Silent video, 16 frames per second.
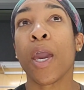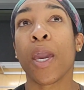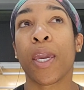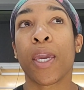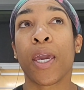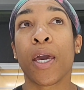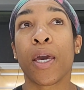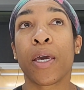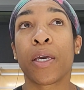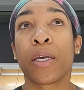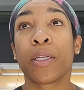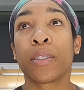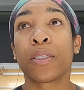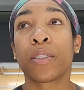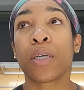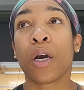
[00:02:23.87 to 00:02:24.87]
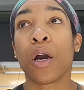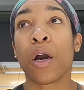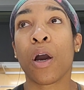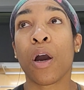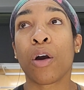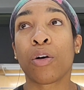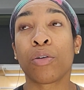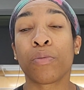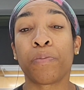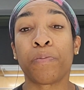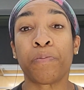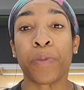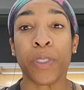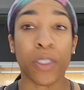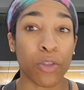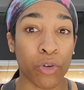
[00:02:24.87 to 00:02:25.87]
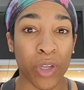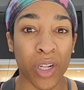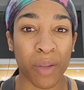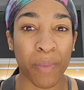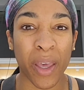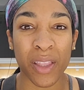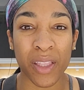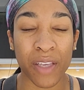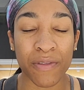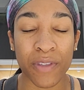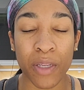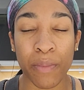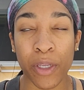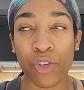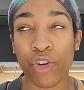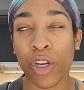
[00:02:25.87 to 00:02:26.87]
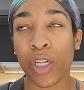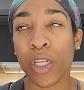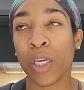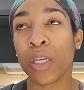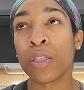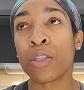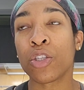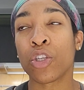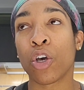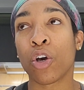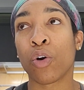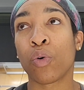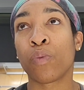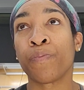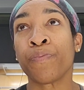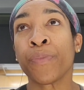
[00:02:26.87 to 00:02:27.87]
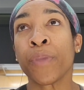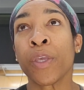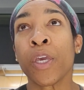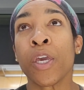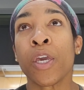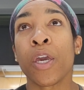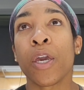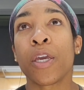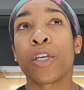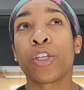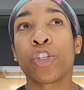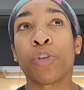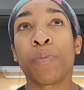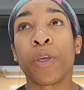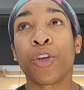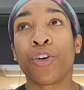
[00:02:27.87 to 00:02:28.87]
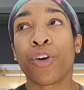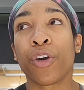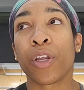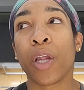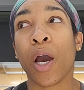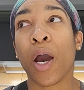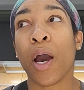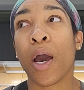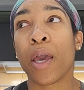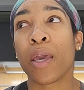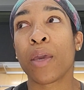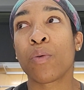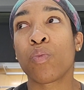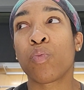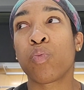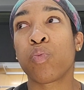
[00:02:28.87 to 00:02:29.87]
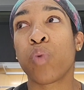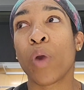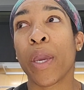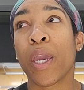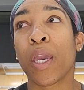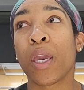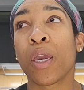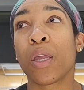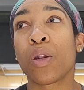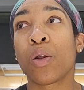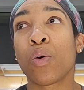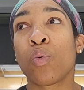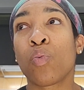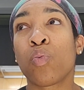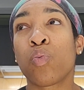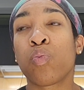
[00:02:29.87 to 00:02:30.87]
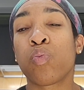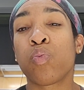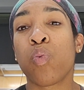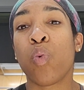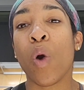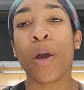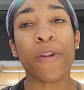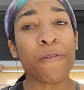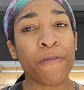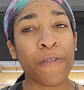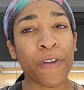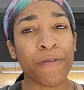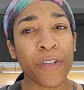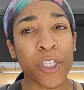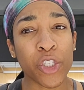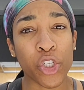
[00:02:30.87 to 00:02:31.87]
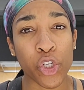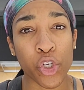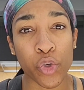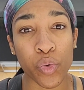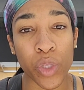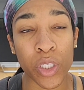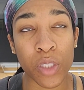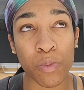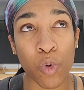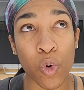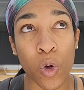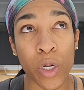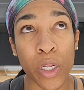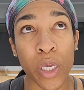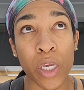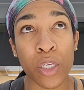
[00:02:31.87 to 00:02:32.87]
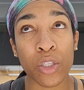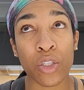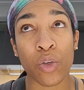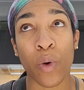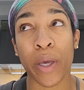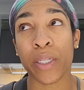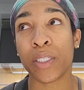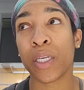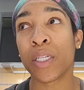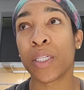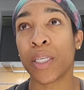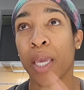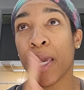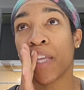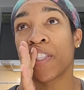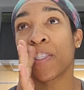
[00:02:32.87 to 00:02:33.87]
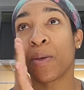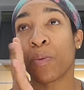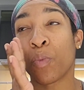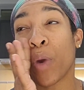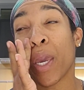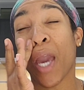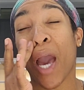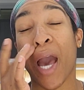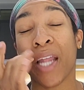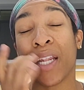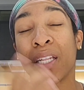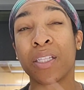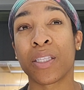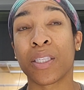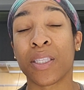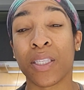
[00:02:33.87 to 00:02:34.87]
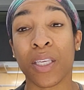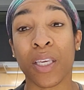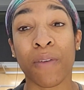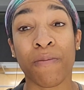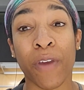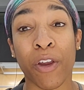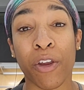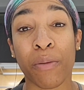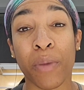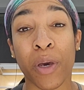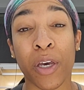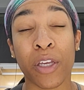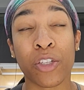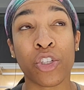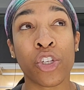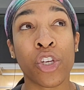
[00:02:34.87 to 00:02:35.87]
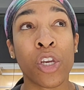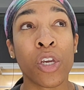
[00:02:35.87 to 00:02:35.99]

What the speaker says: and I'll be still getting my lifts and my training in, so it should be good. I weighed 152 this morning, so I did gain some weight. I didn't sleep very much.